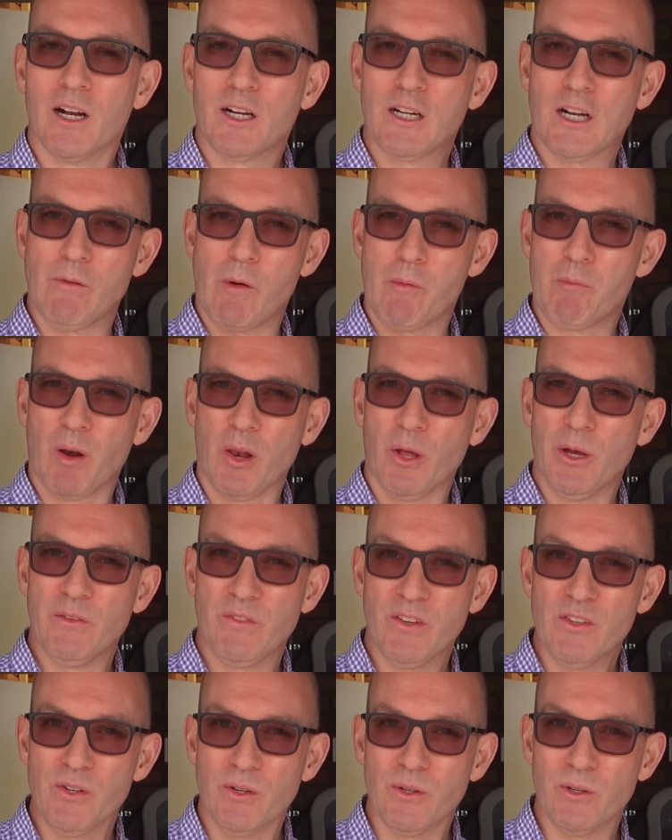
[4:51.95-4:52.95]
Comment below if
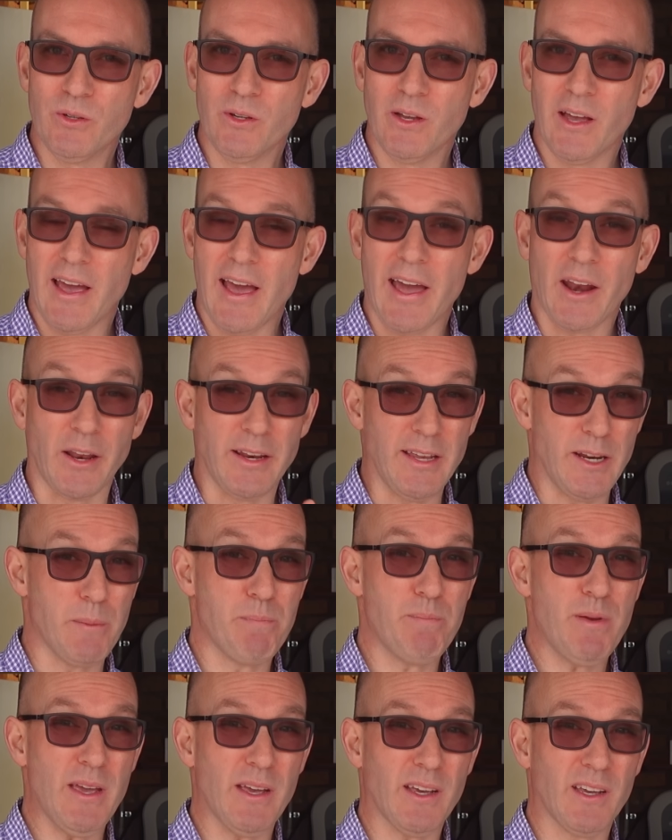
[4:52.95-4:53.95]
you do, and I need a
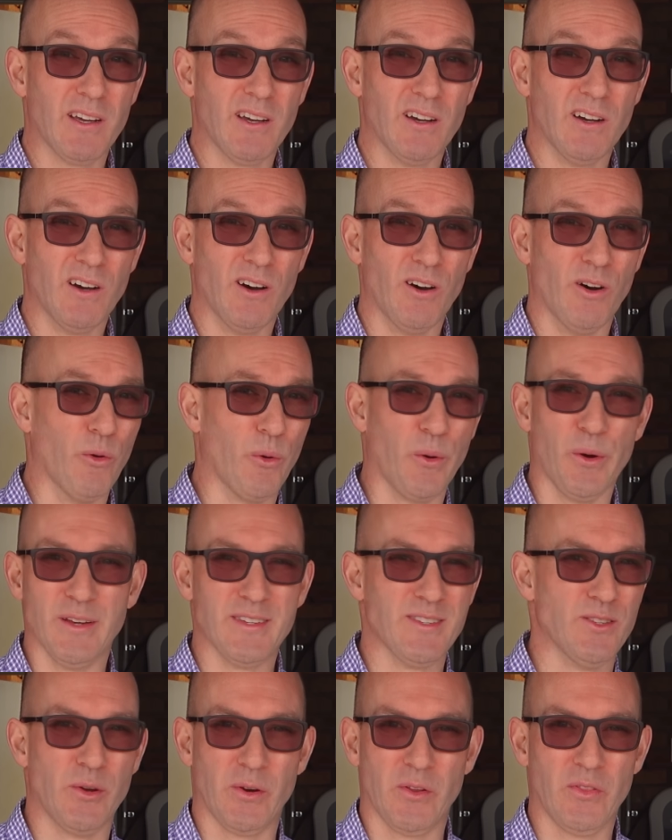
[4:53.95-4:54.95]
pick, or
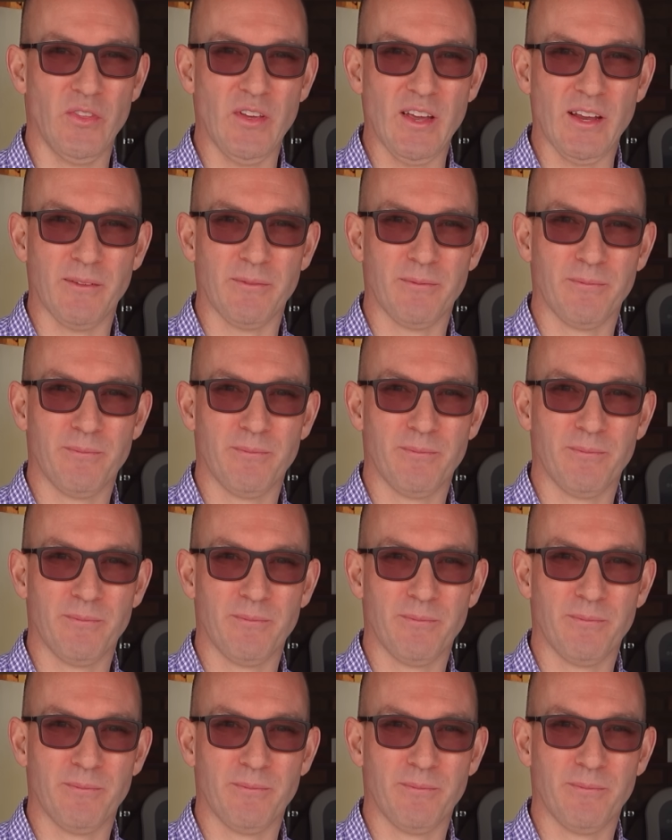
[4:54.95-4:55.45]
it's not a thing.